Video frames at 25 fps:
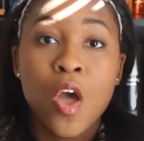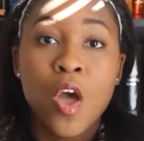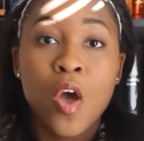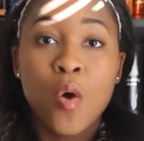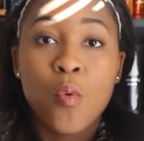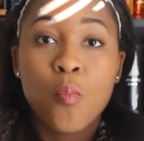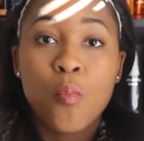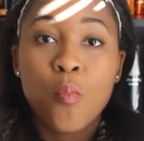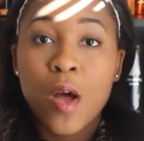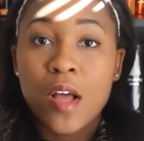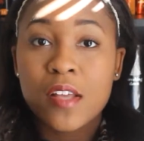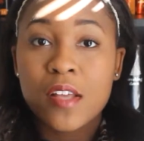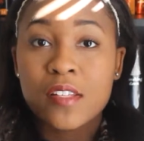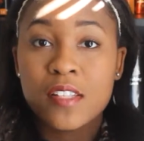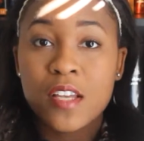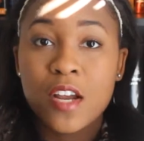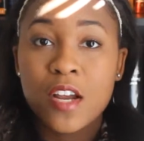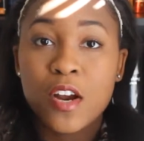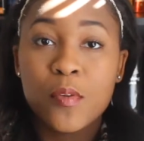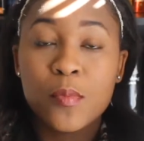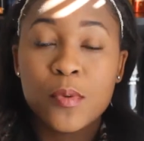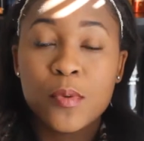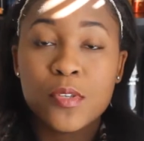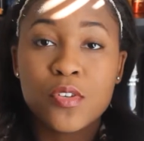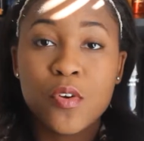while
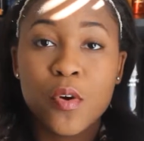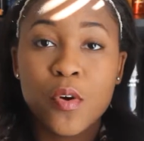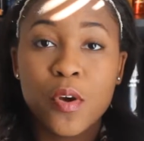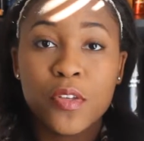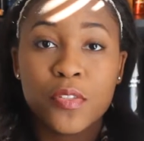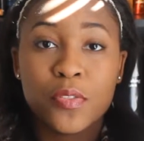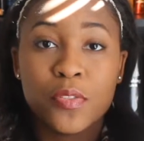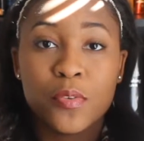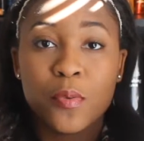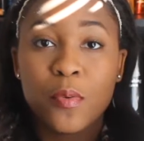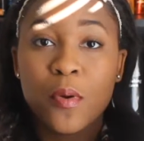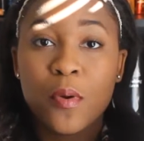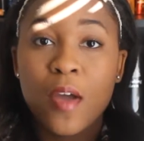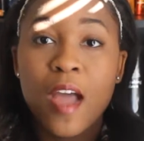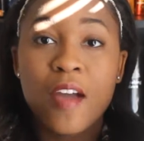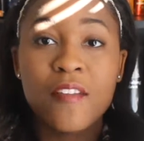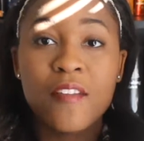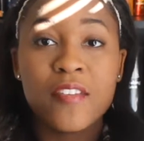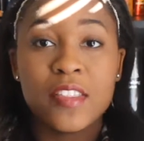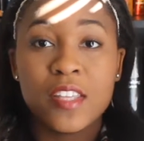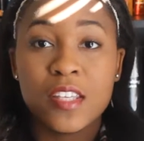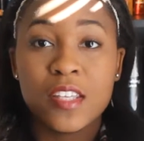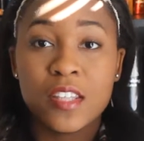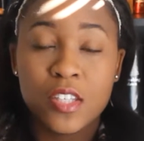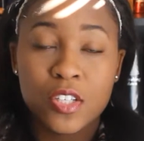Sarah was going through
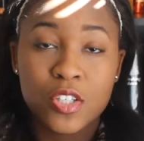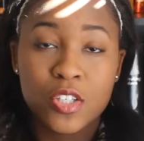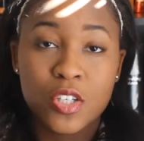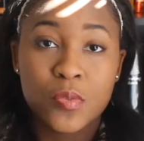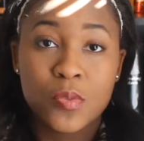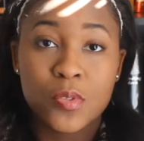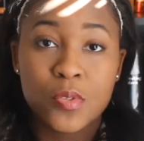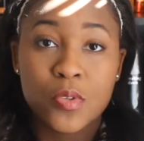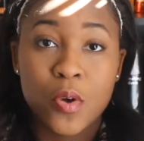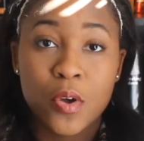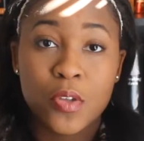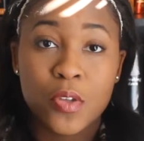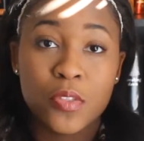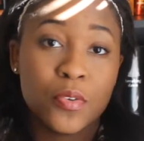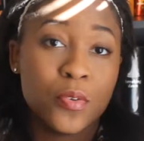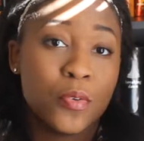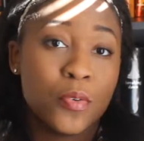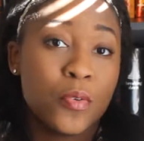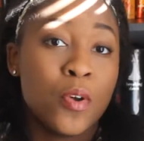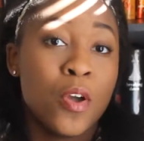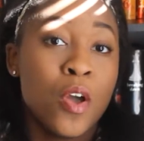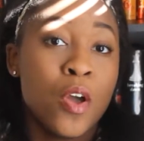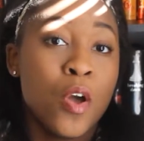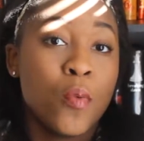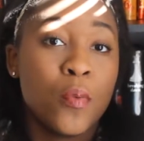everything that she was going
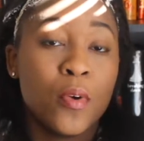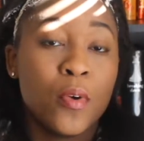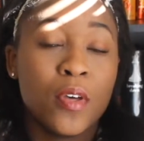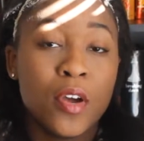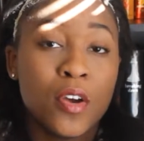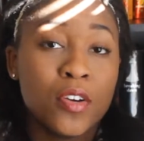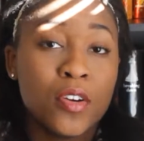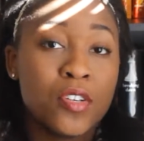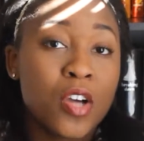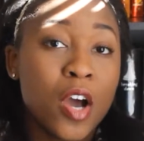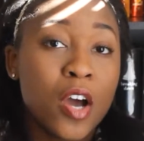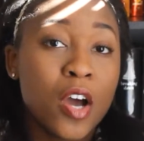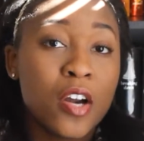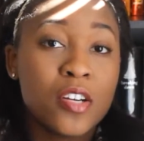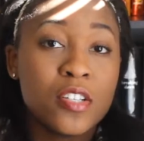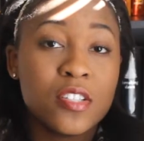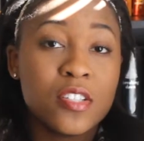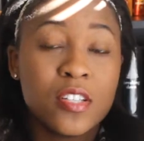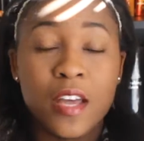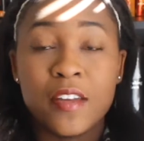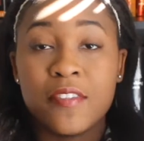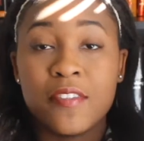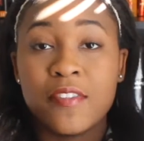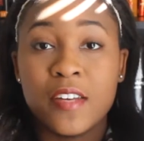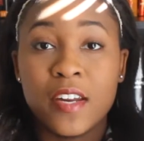through with her daughter's
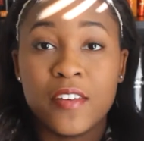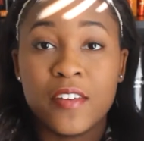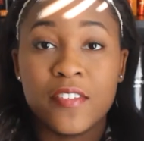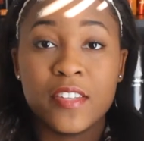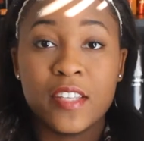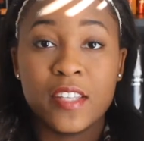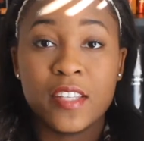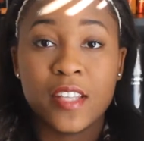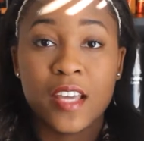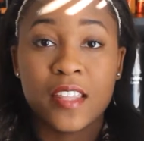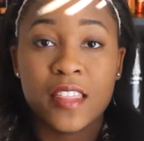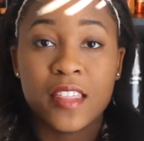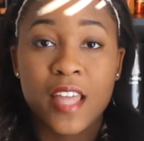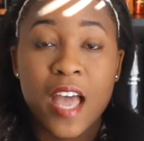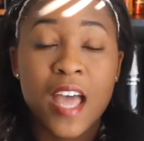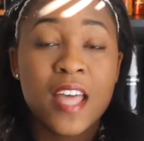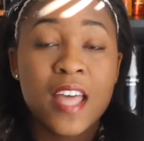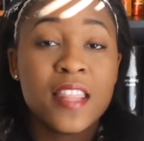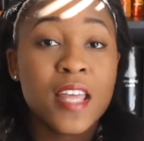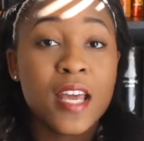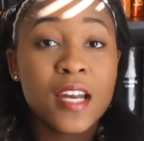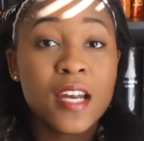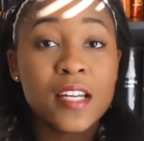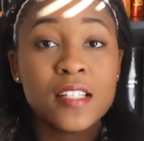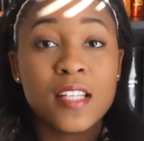death and everything like that,
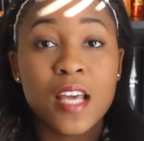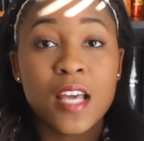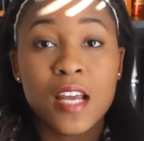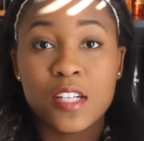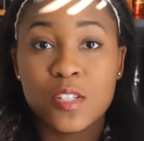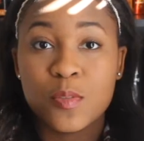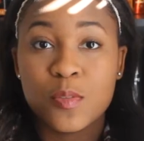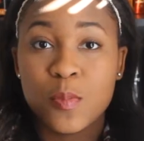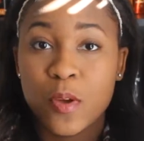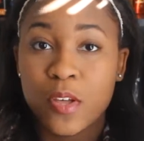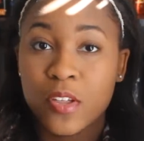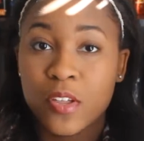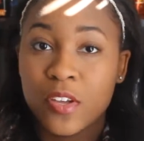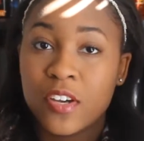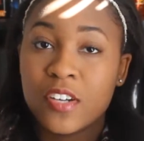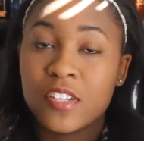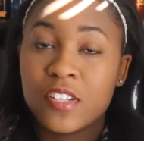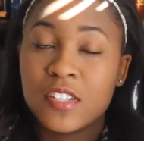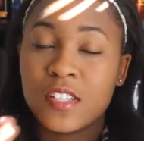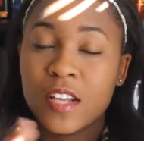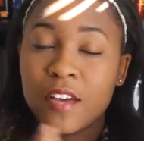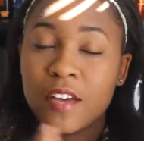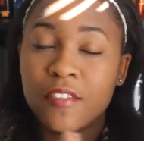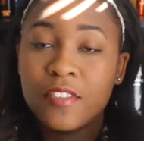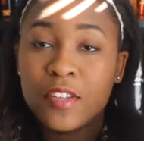and that is not a spoiler,
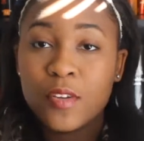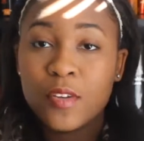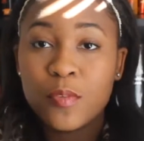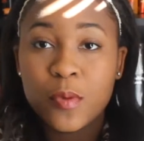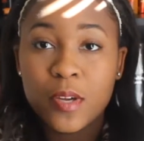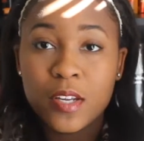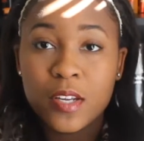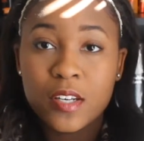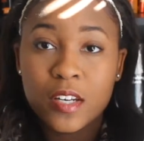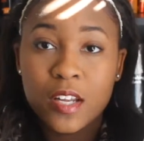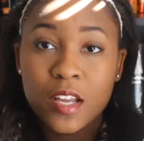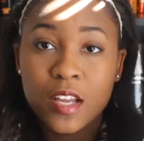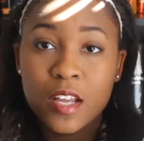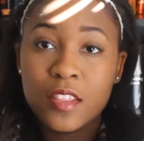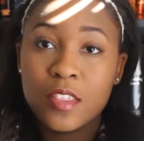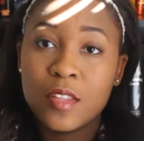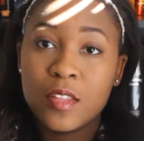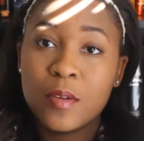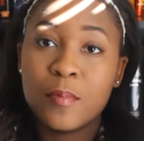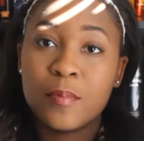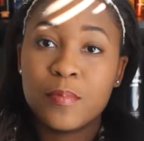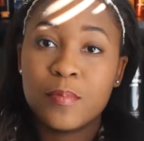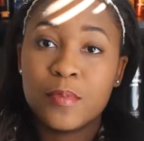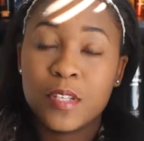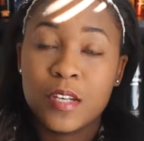it's definitely written in
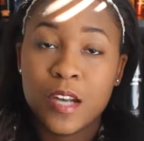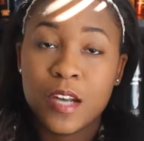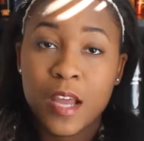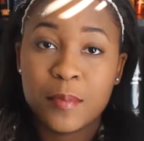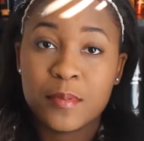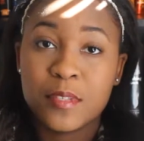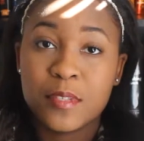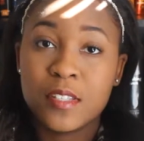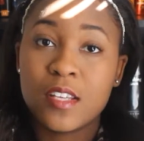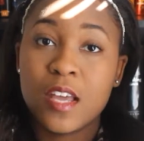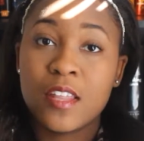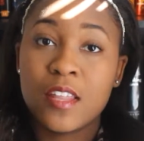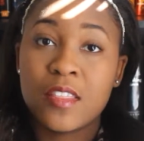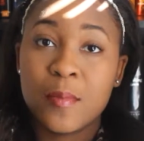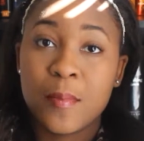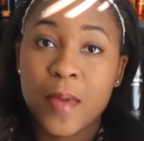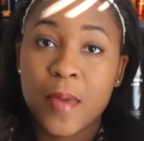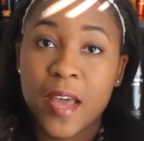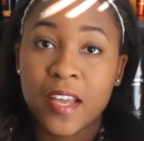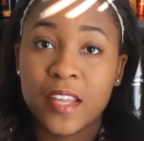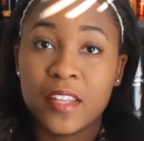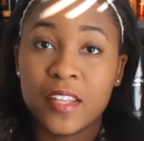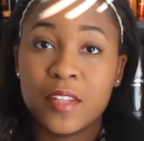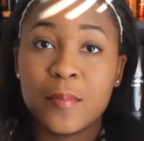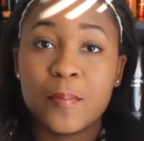the synopsis on the
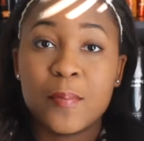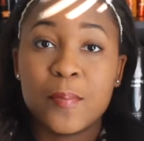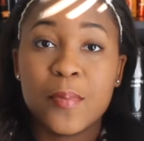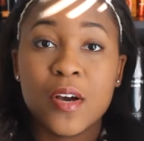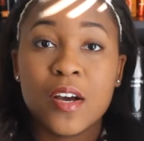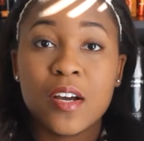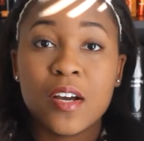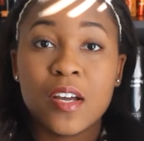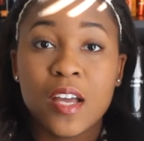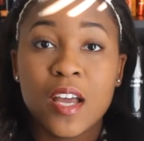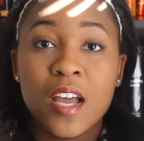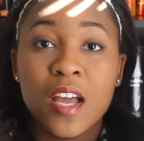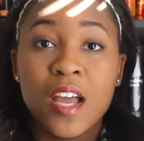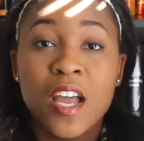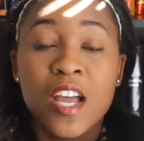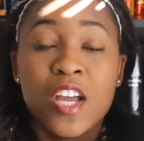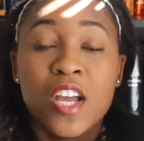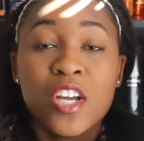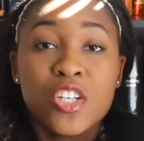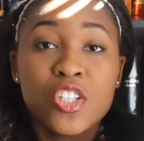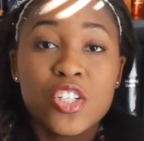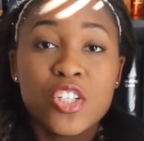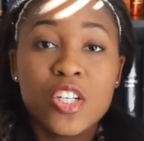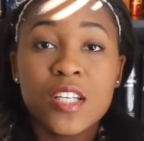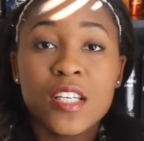back of the book,
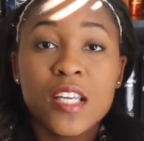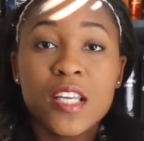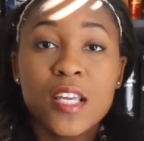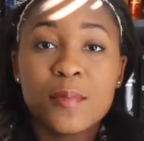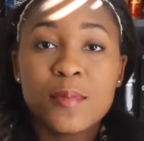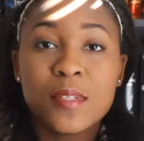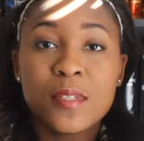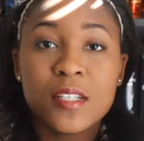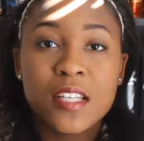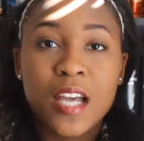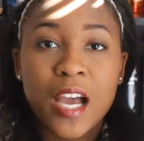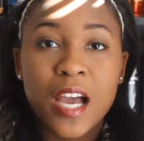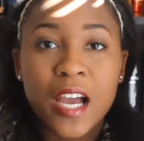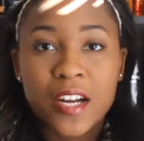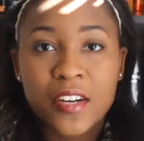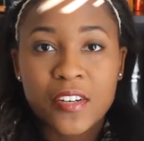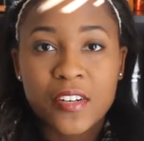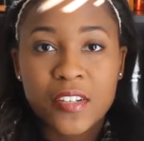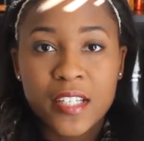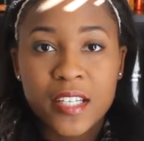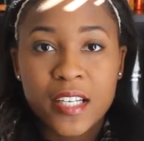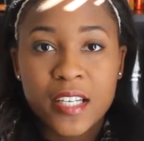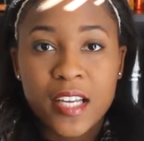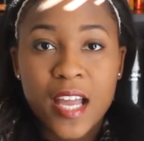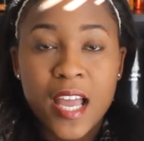she keeps a
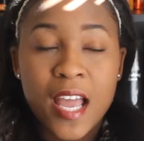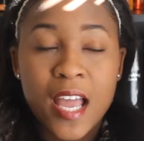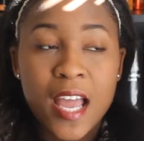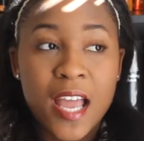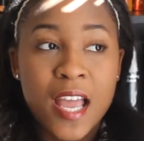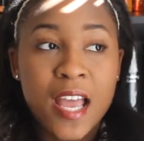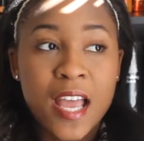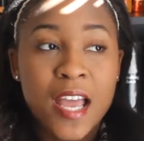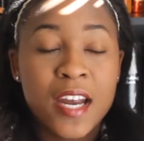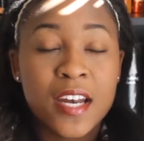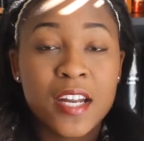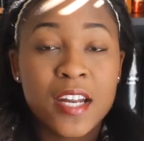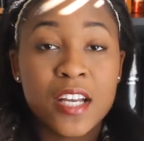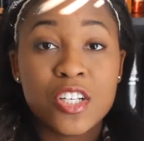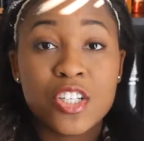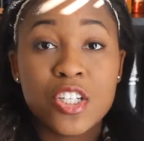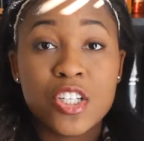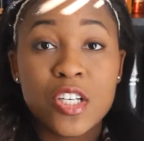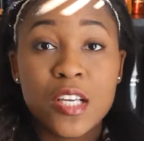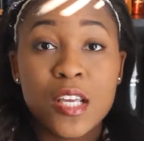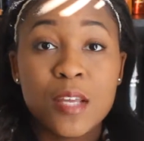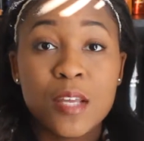diary. And she